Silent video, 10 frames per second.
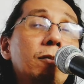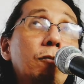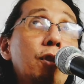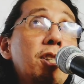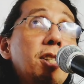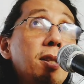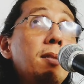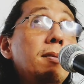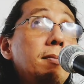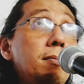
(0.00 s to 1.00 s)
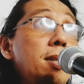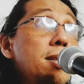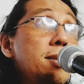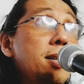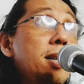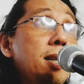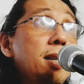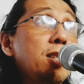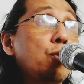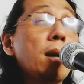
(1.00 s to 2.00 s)
which is
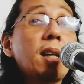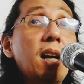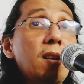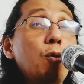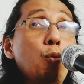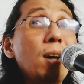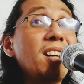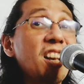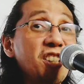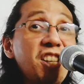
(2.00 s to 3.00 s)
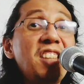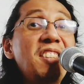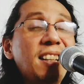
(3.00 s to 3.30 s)
it's quite a shady